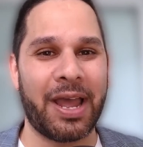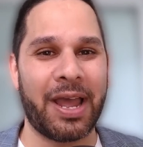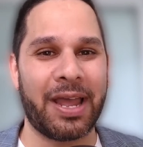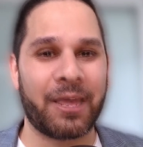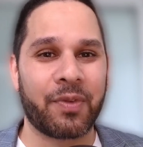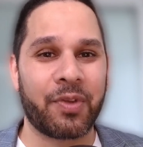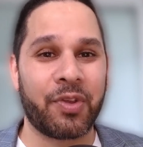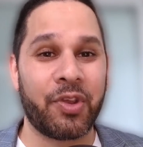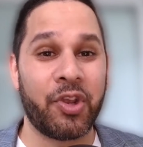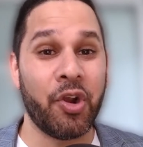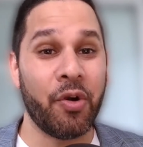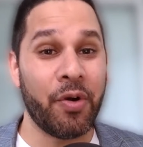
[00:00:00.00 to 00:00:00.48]

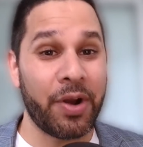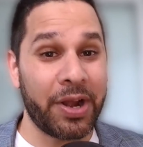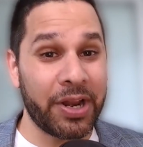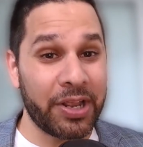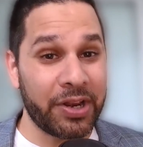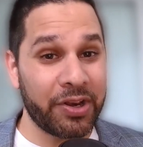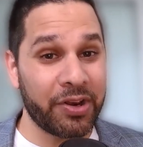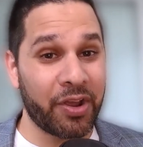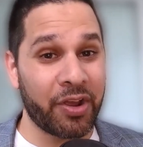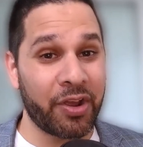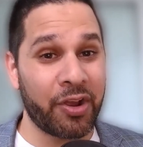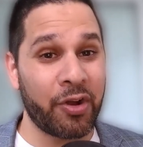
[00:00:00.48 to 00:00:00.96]
You already
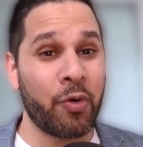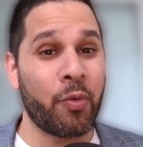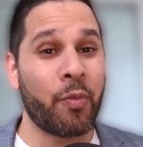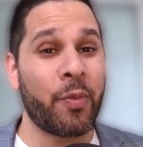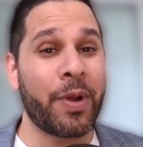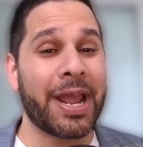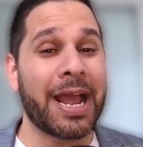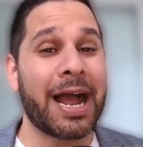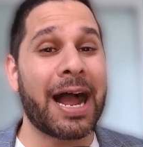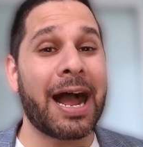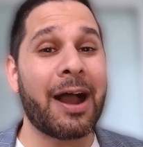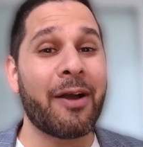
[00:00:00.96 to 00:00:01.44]
know we
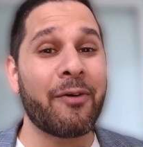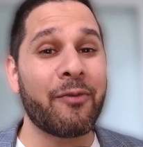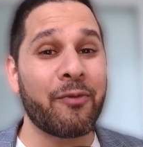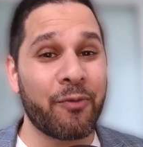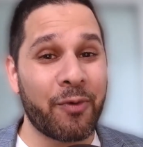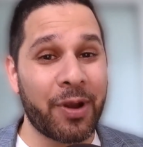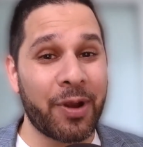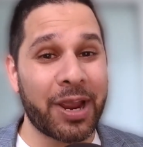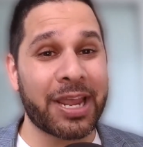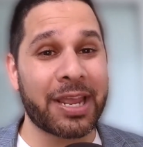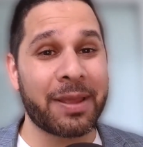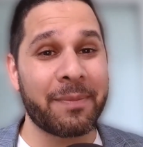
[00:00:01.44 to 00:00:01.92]
are
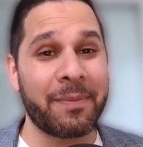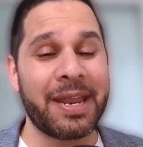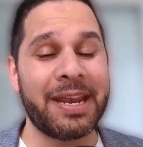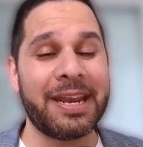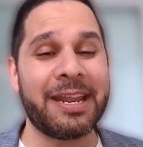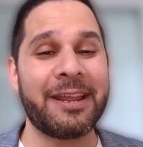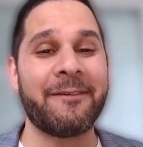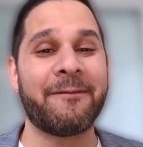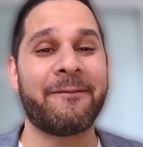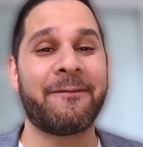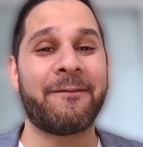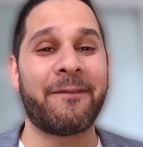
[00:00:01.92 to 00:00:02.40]
recommending
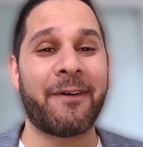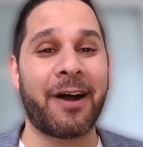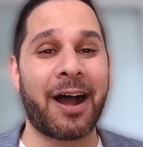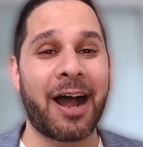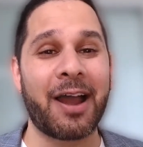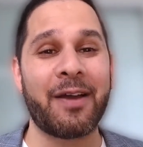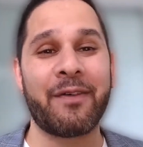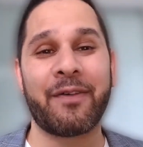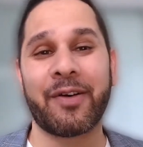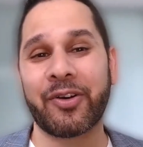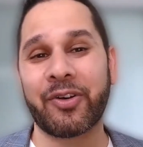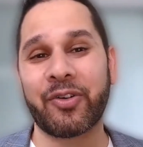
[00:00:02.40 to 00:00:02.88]

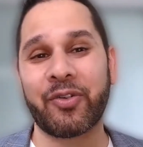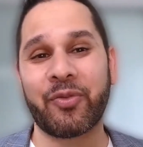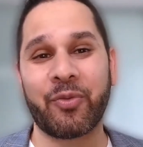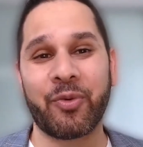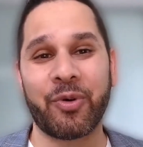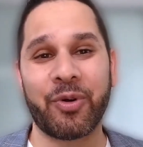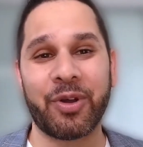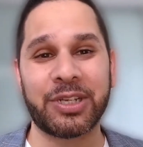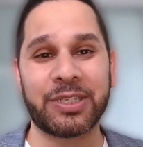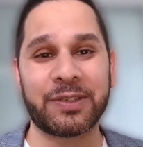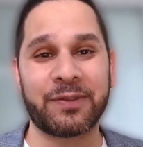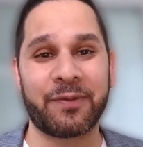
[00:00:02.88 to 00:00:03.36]
500 words
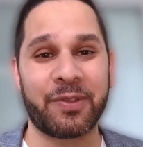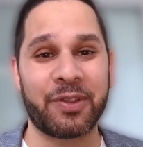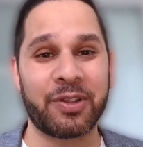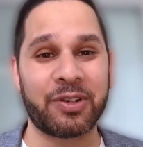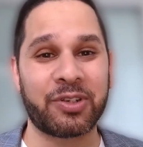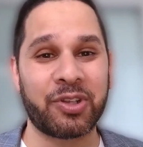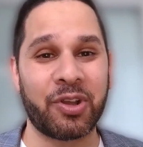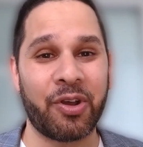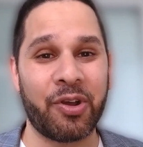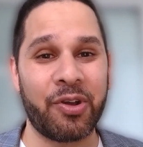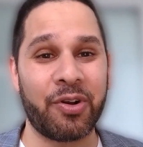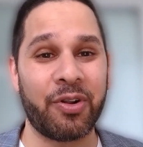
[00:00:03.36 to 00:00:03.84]
for the
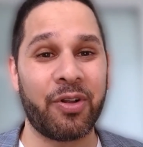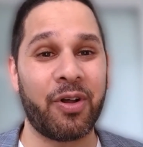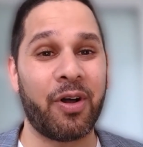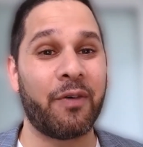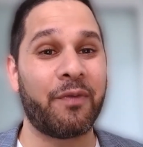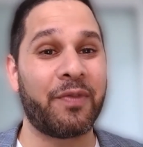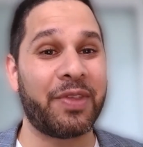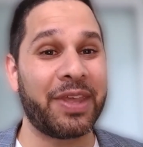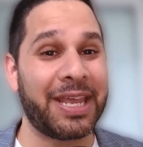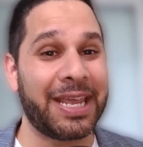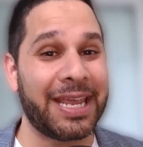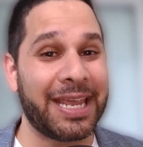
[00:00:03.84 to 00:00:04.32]
total of the
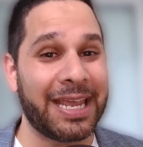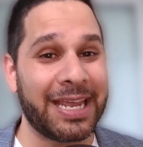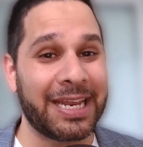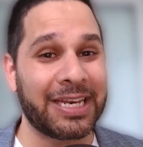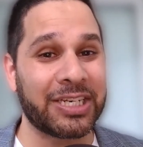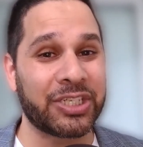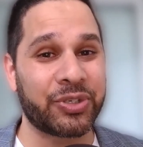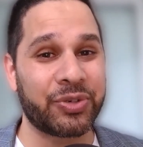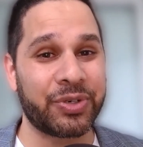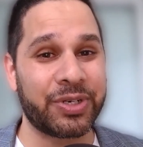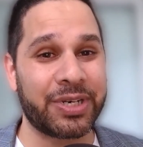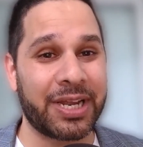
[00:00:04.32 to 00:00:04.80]

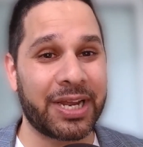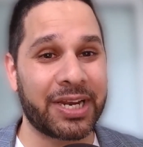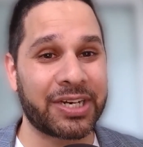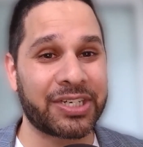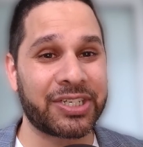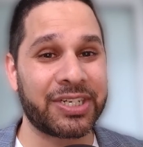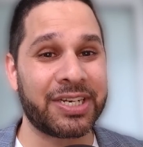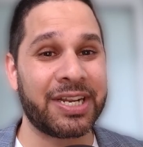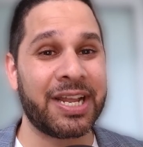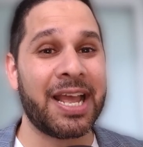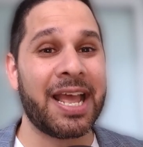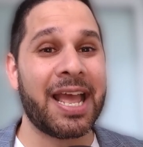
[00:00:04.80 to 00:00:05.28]
introduction
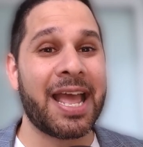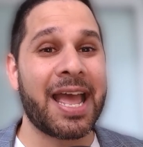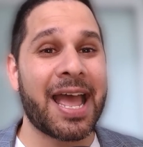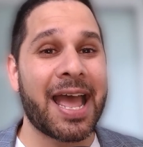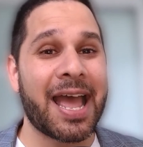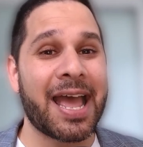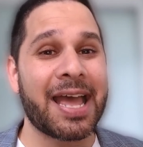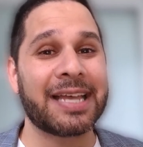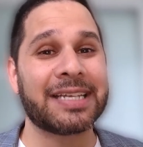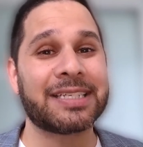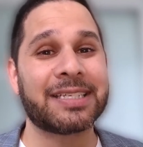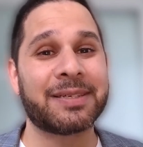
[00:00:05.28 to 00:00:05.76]

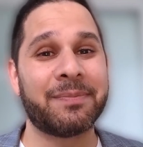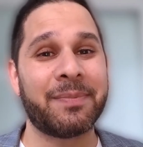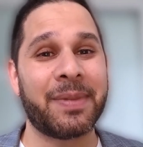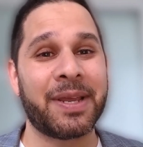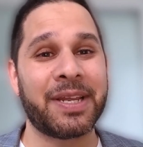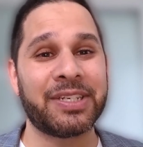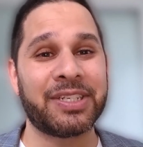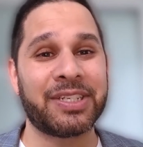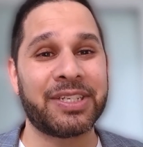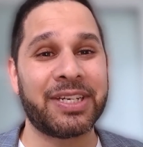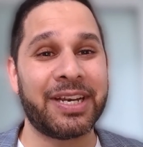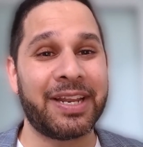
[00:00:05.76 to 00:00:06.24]
as
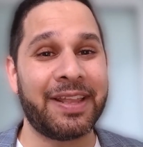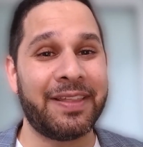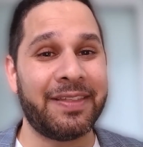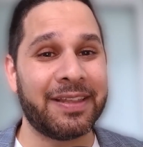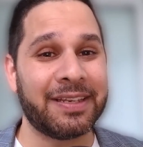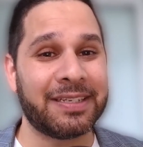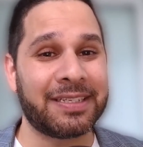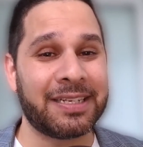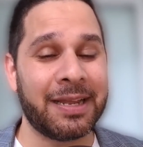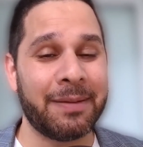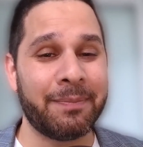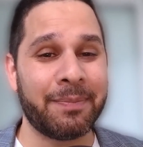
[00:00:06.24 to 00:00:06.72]
mentioned in the
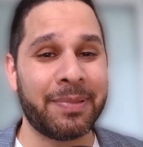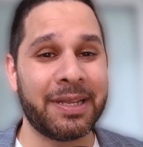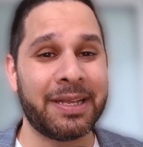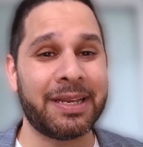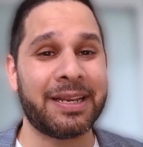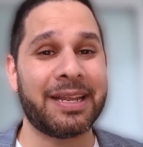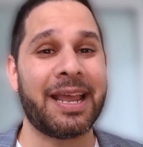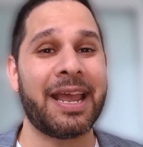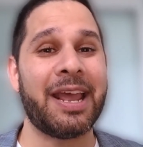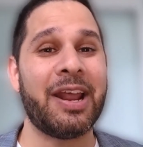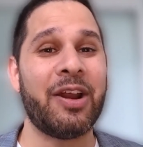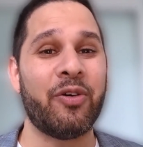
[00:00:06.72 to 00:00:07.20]
template
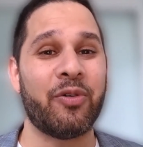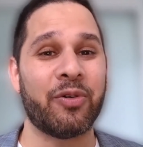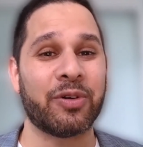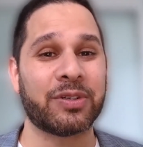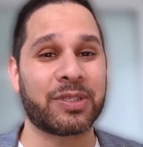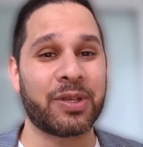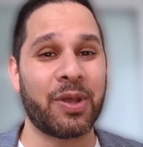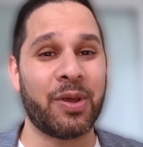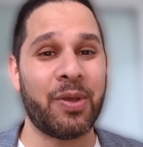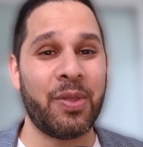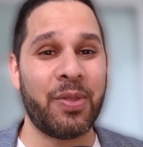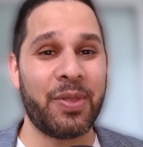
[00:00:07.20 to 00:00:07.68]
and also
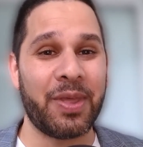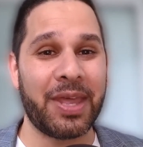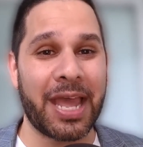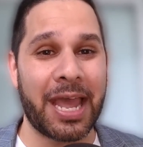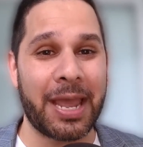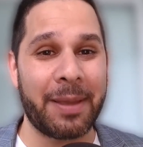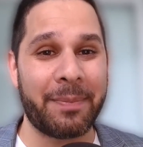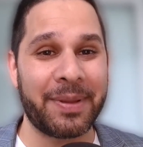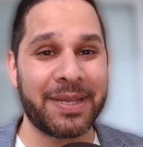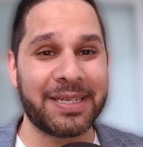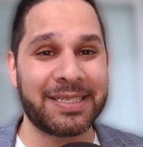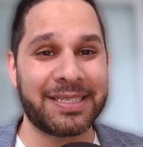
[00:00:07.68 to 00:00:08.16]
the
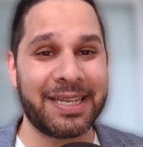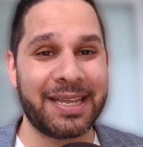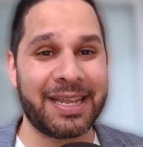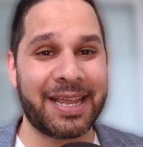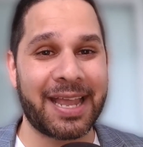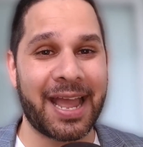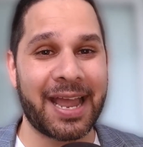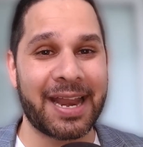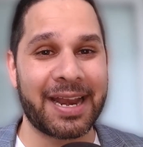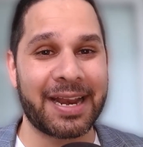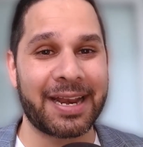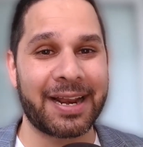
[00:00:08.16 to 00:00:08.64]
APC
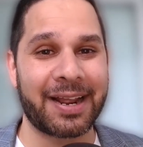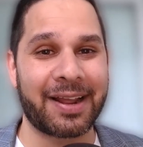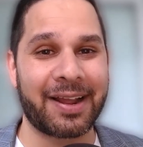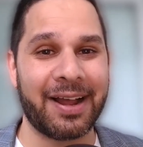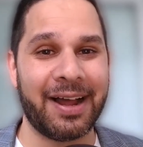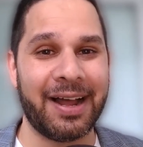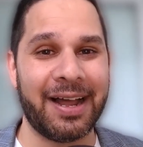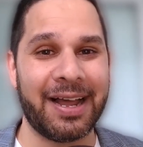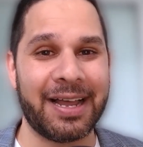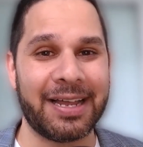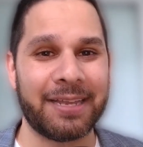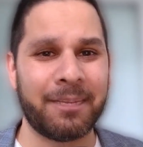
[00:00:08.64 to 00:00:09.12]
candidate guide.